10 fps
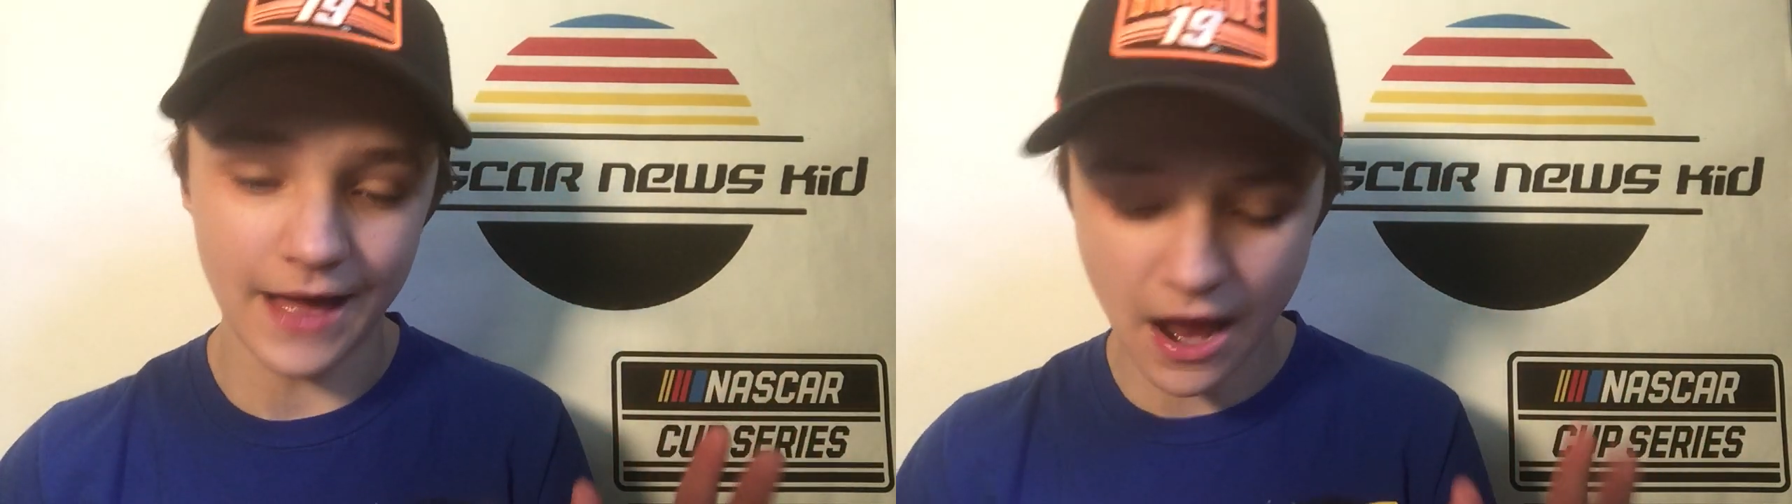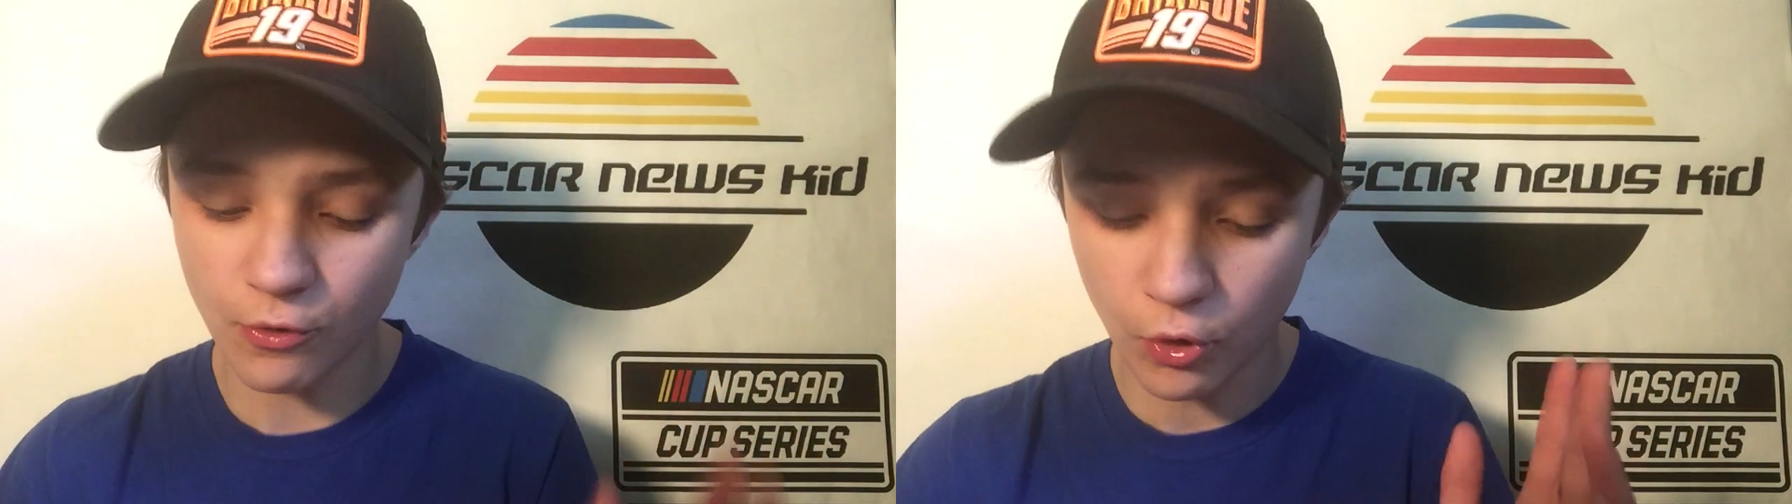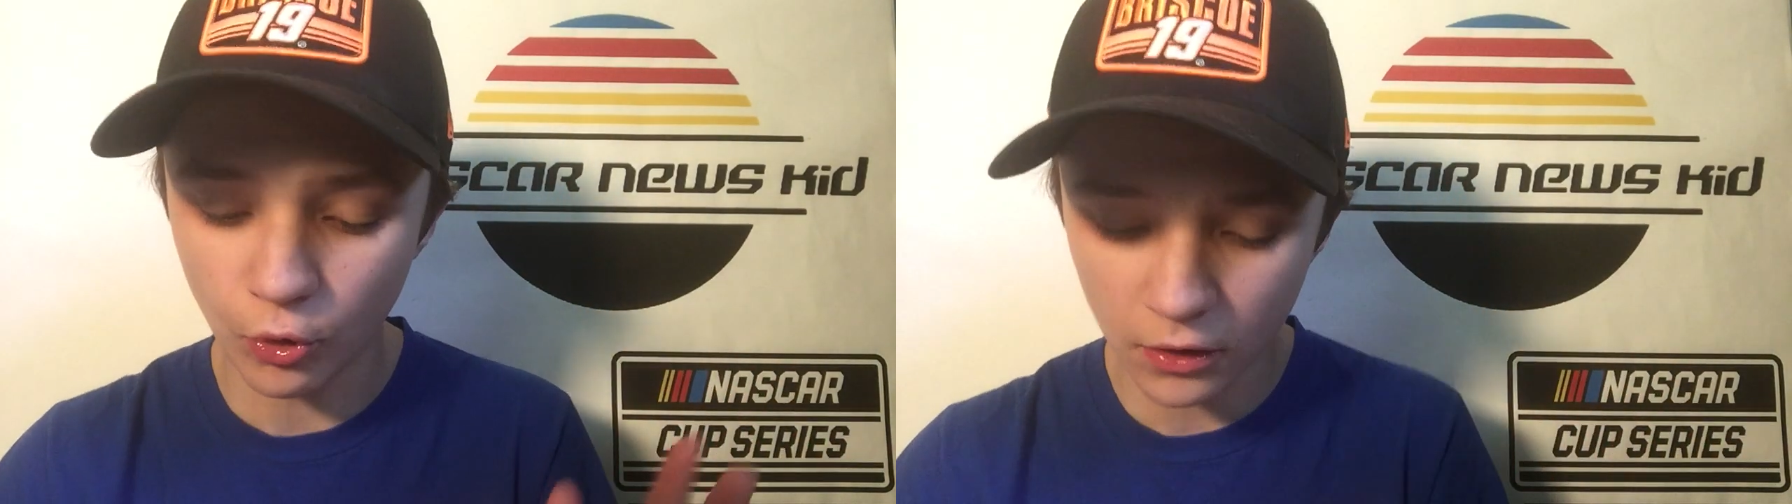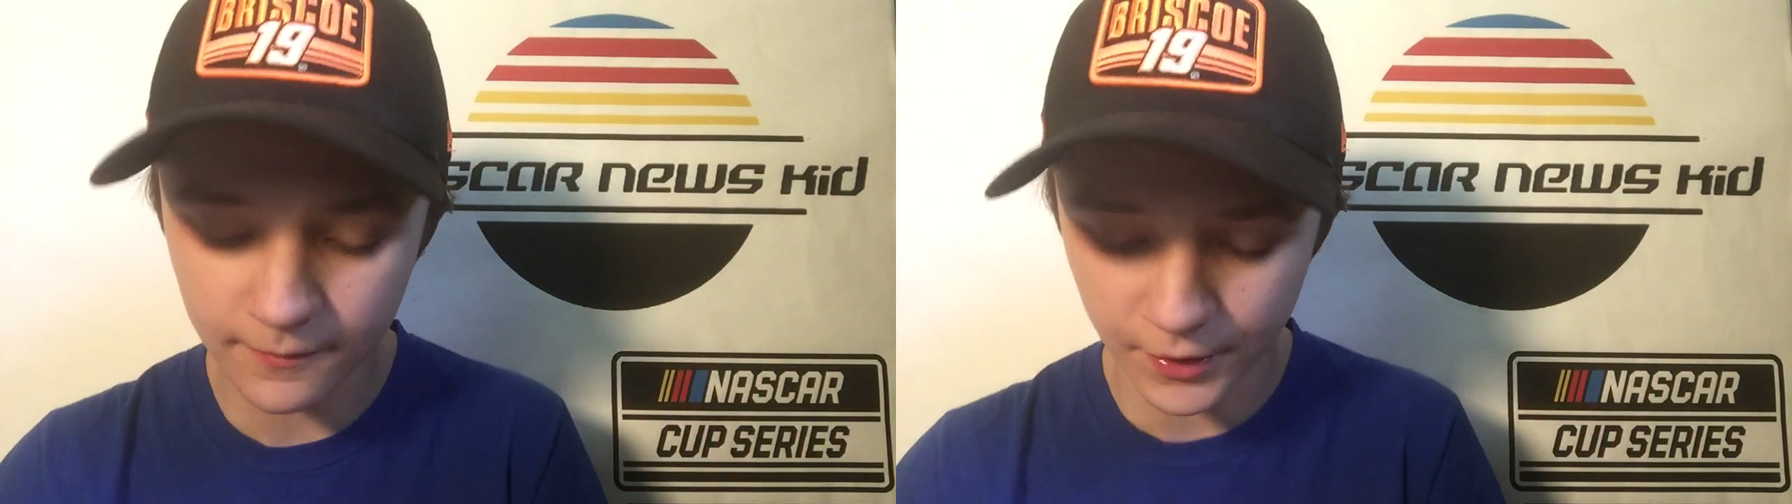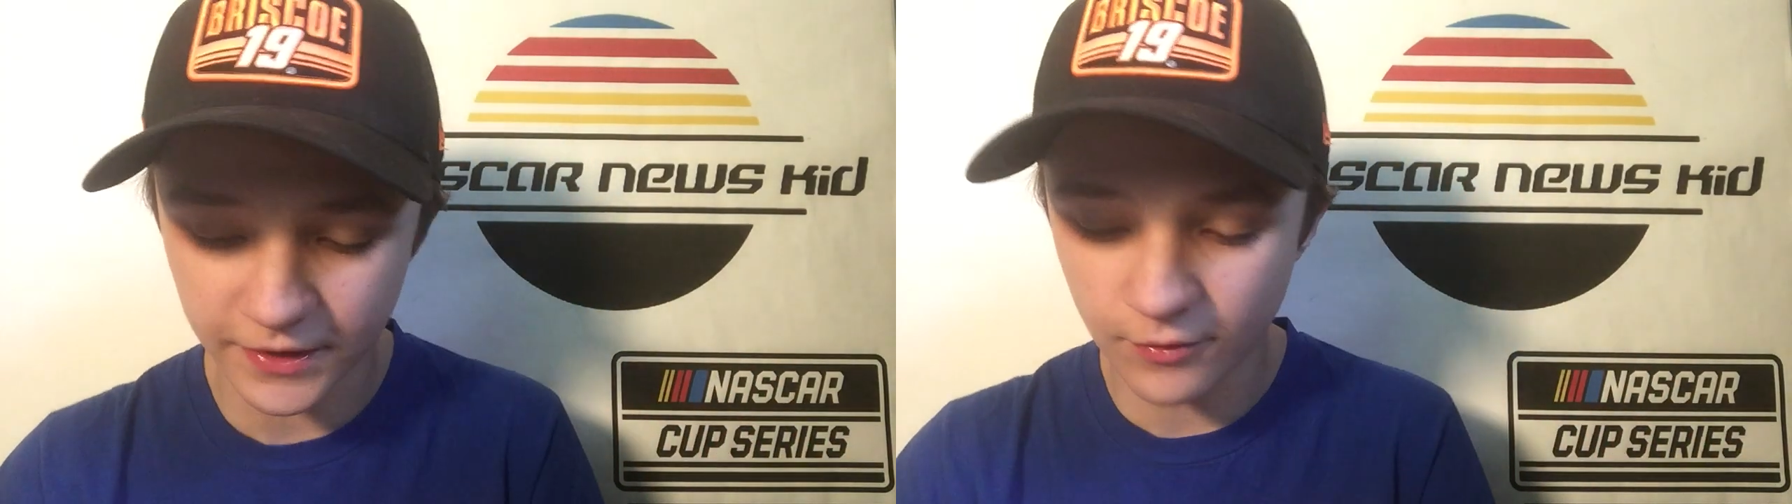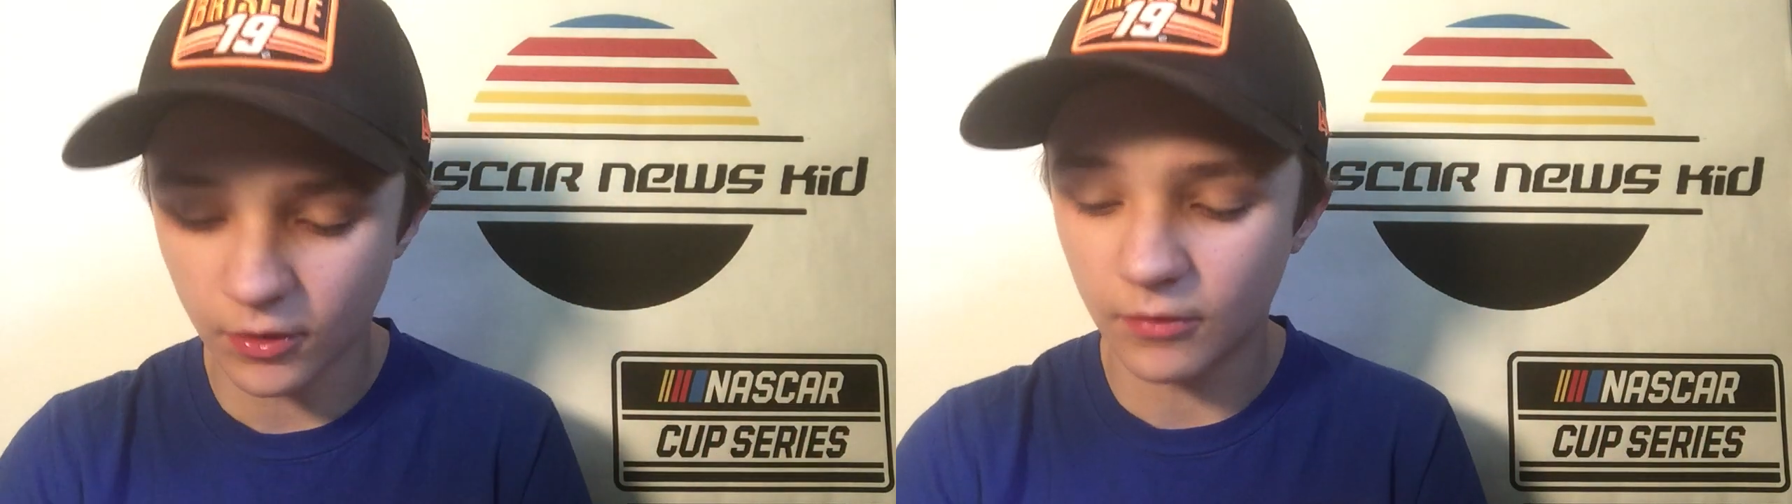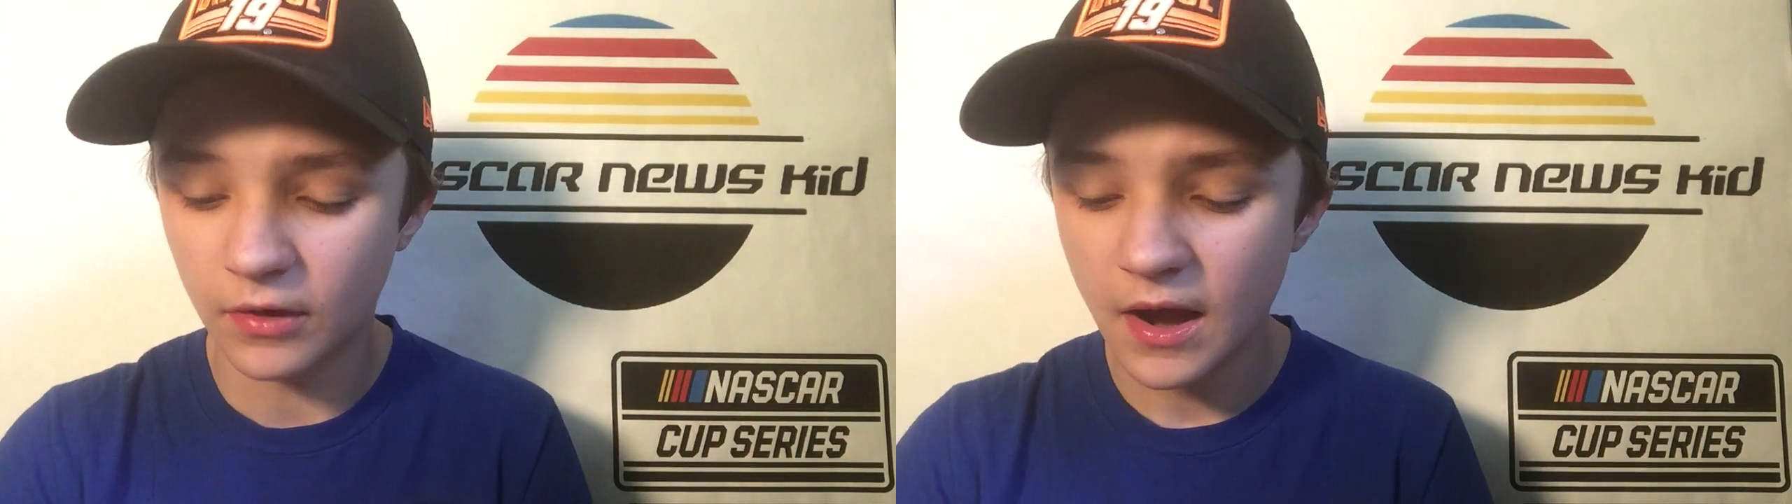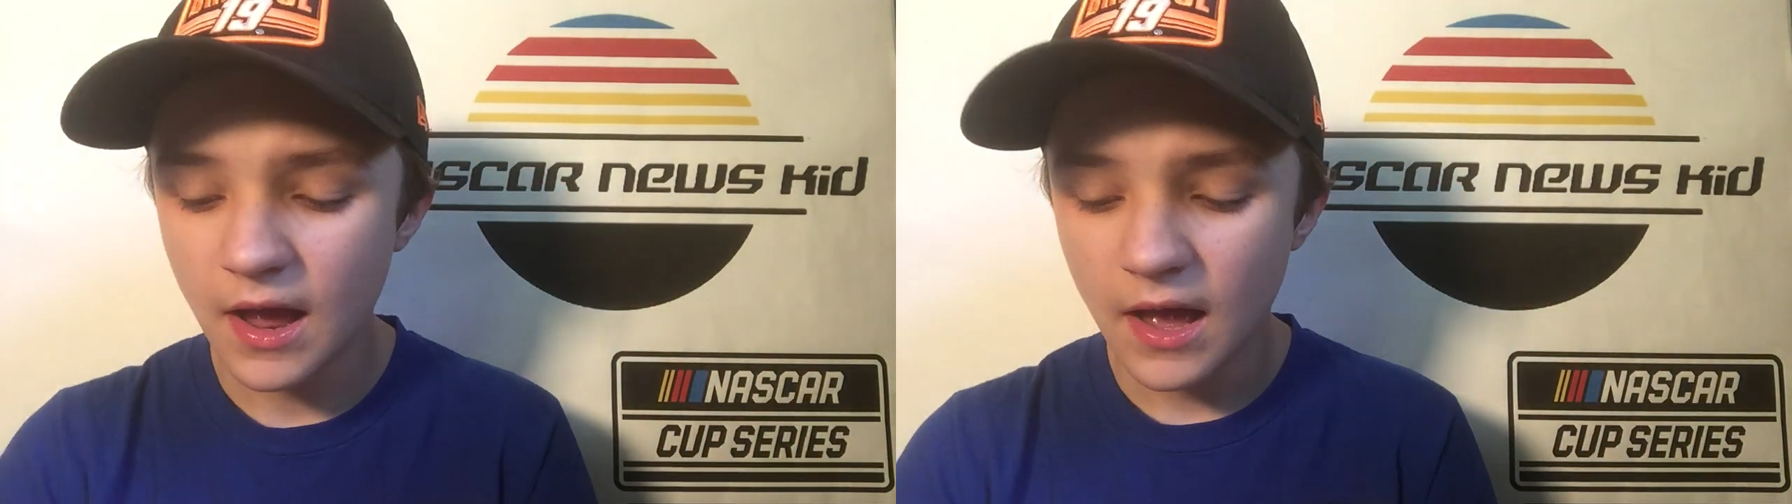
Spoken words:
how horrible they were.